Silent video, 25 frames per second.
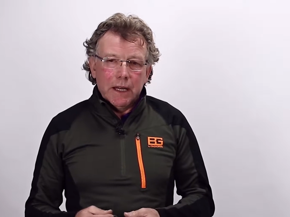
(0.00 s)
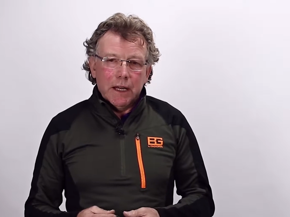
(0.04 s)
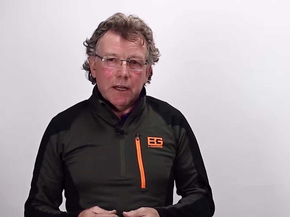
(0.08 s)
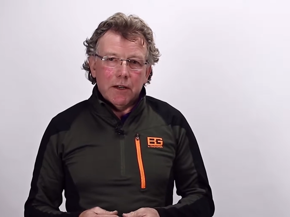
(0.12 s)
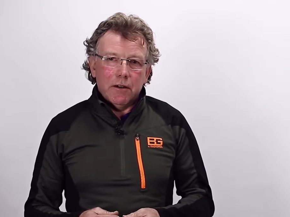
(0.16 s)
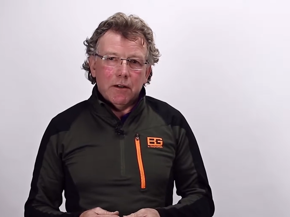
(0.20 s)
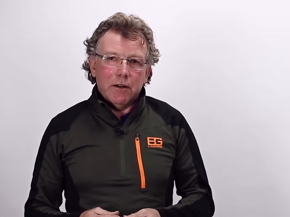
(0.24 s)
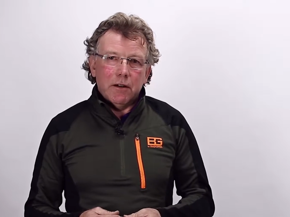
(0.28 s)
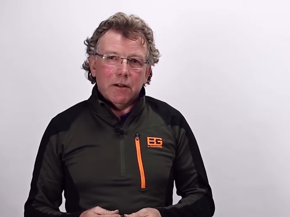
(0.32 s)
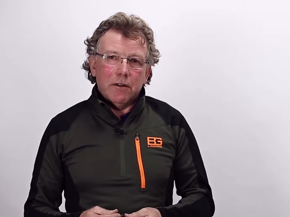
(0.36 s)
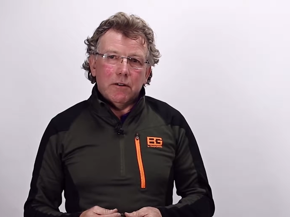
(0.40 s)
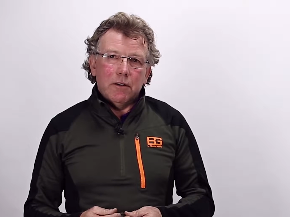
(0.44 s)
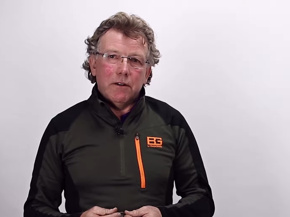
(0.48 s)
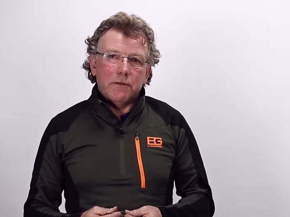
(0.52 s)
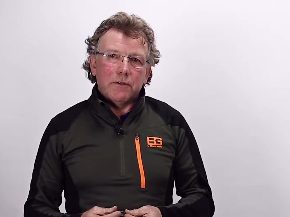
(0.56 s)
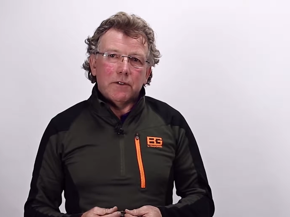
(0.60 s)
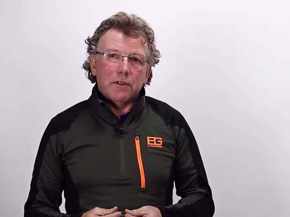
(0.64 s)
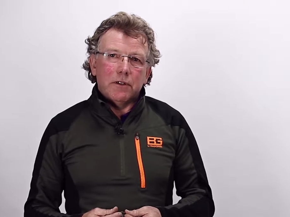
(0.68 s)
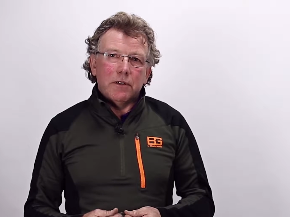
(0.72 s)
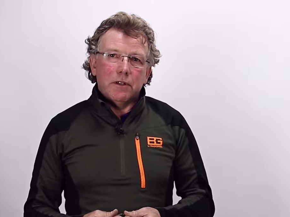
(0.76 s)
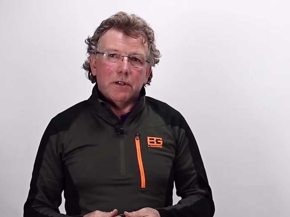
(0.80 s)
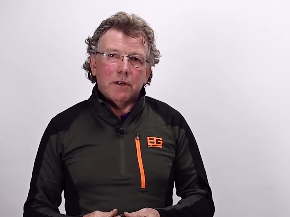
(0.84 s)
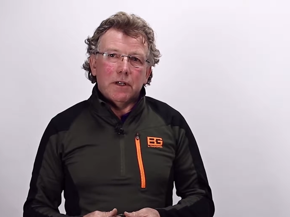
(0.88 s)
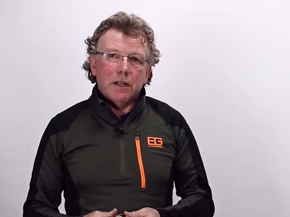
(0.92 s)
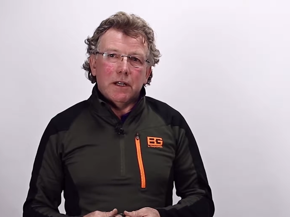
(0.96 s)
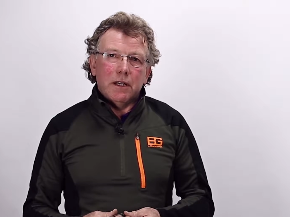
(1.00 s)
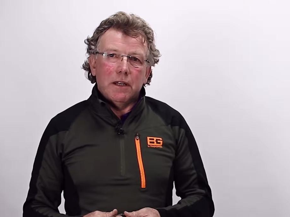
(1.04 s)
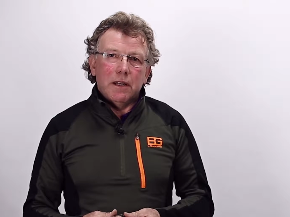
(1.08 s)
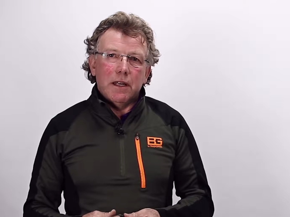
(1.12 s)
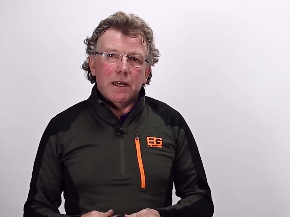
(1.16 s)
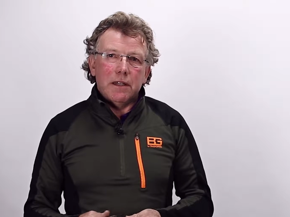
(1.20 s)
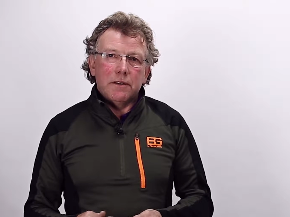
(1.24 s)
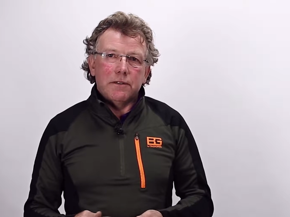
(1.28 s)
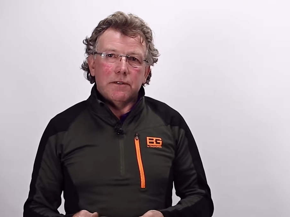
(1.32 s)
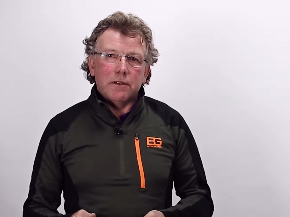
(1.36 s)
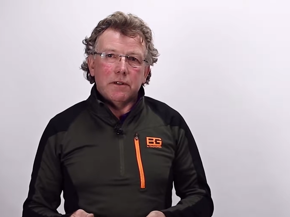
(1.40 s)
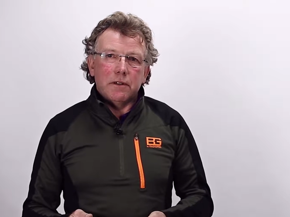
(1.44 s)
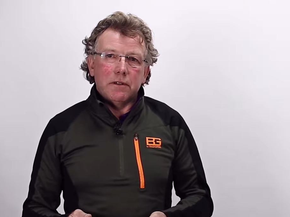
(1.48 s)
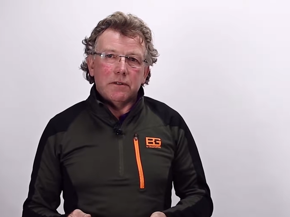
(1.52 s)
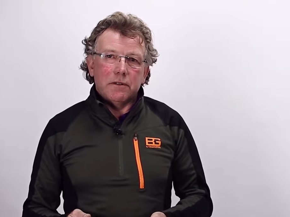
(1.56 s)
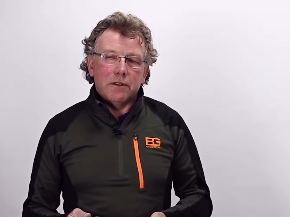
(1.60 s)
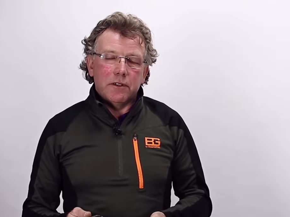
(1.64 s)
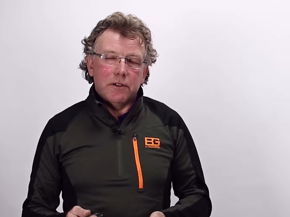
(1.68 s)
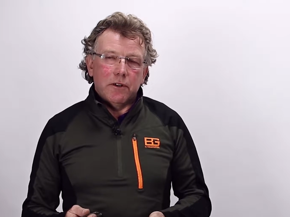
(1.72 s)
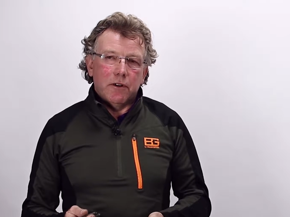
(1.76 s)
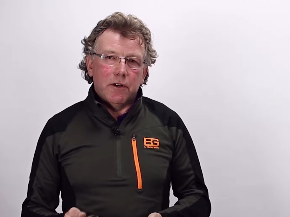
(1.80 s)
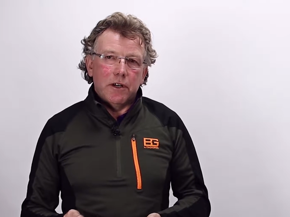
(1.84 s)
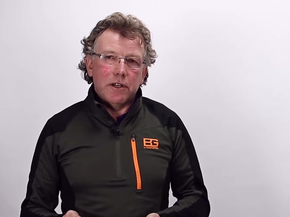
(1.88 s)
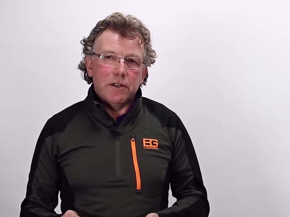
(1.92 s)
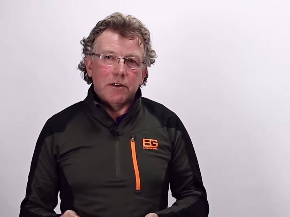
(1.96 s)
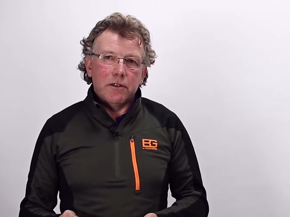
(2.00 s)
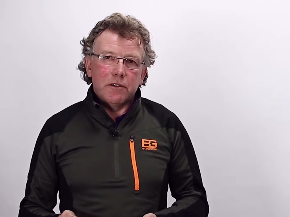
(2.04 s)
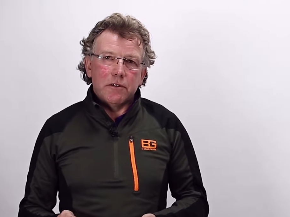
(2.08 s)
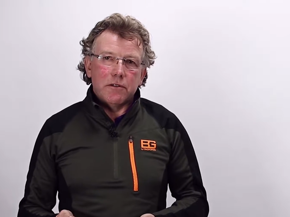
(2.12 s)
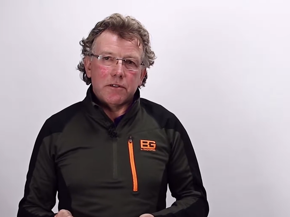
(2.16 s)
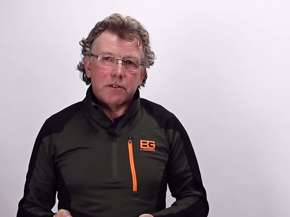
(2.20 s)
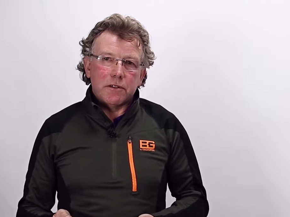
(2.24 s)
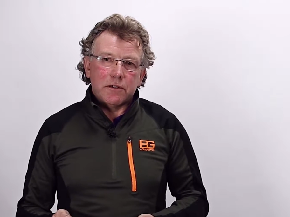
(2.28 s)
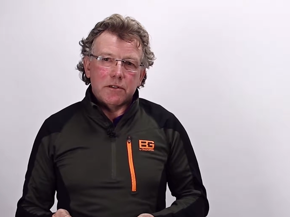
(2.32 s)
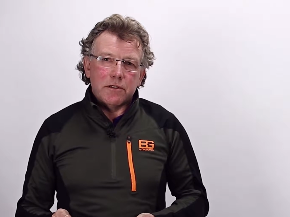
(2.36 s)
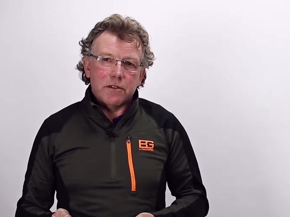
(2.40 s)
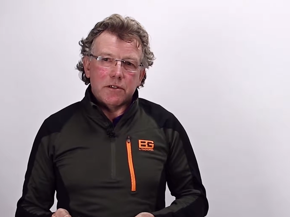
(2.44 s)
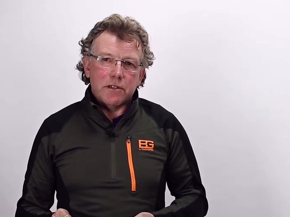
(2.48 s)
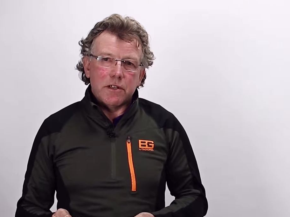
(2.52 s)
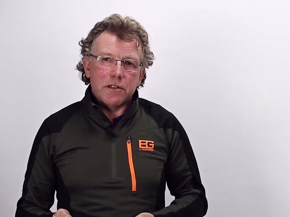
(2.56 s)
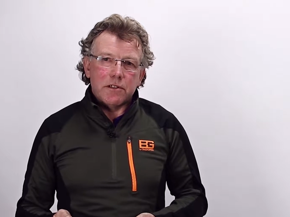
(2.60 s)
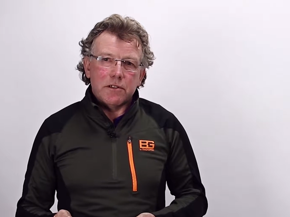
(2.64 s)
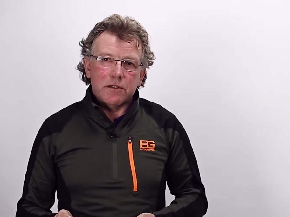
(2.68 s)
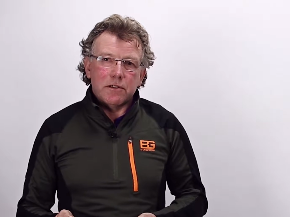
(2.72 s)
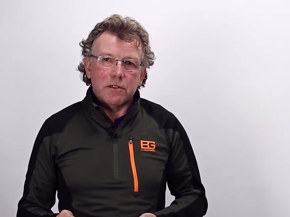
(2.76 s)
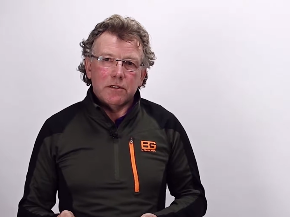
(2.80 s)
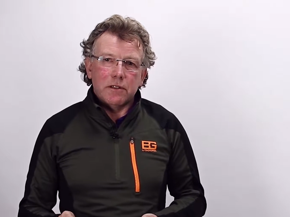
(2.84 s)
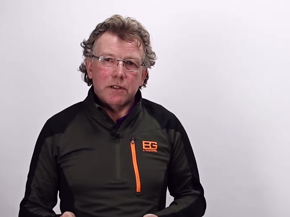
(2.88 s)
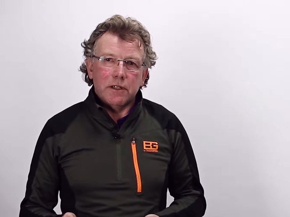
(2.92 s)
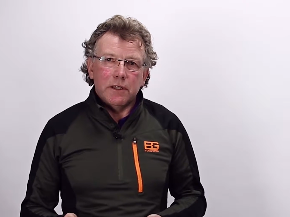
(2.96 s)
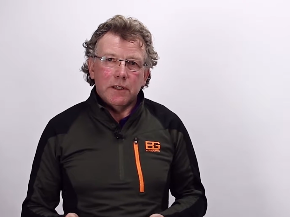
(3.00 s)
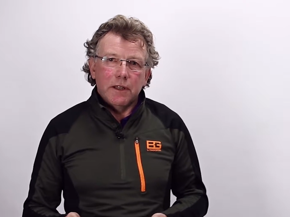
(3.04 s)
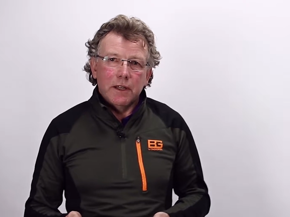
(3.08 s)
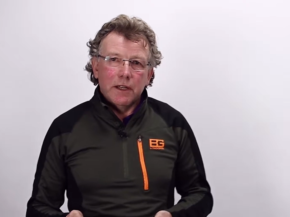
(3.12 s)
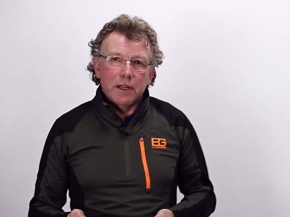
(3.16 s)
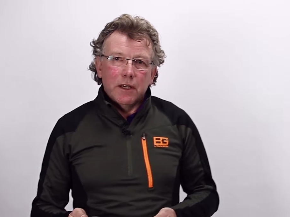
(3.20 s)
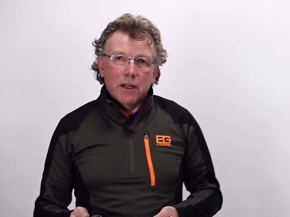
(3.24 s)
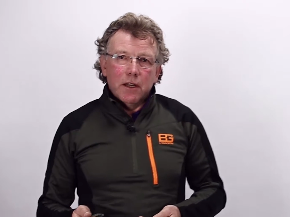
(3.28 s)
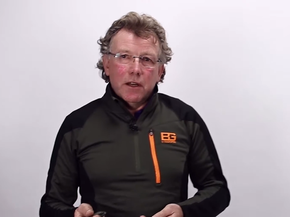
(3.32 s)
And I've got a lead that I use consistently